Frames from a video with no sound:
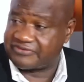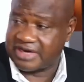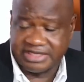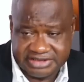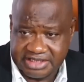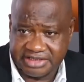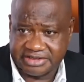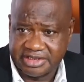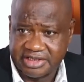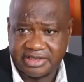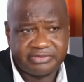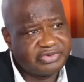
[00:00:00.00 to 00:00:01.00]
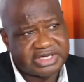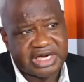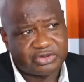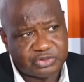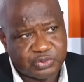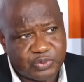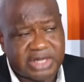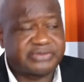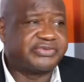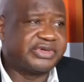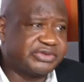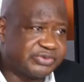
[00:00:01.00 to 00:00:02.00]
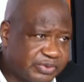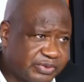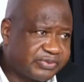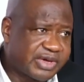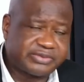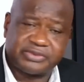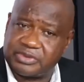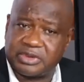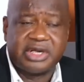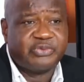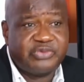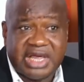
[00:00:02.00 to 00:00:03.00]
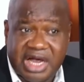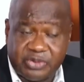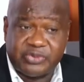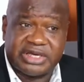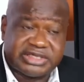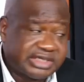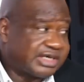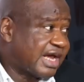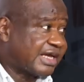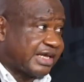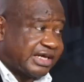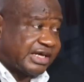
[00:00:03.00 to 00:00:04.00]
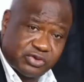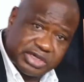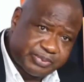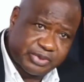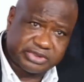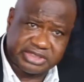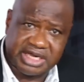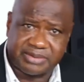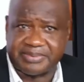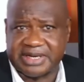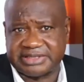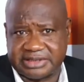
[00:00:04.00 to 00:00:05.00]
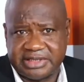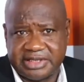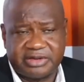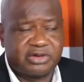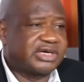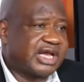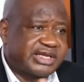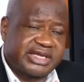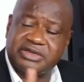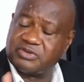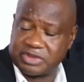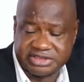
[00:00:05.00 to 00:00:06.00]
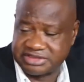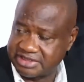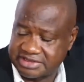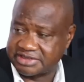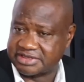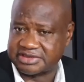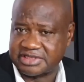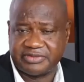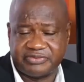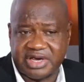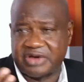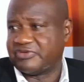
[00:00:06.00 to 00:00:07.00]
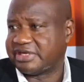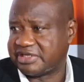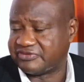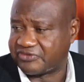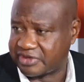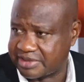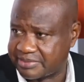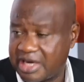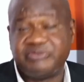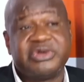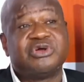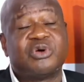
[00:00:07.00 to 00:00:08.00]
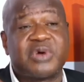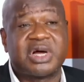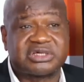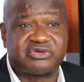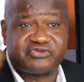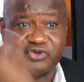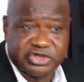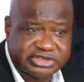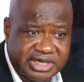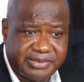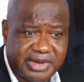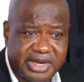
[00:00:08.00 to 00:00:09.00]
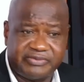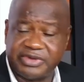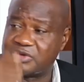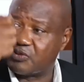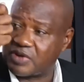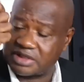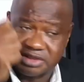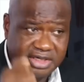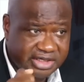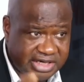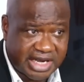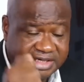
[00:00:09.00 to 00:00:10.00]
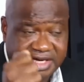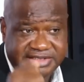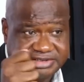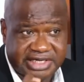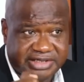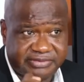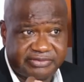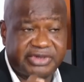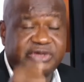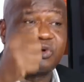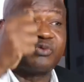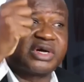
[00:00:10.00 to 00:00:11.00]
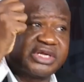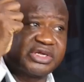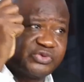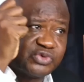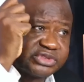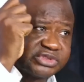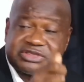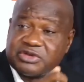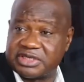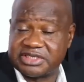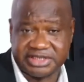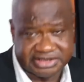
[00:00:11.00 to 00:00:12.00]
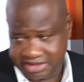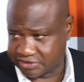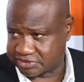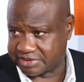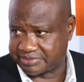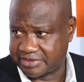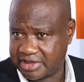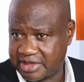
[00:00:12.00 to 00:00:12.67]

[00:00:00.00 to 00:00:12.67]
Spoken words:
cancelled it. We cannot do what we do. What we are waiting, like any other political party, like any other citizens. We are waiting for them. We don't want to force them. We don't want, like I said, we don't want to use. This is not a dictatorship.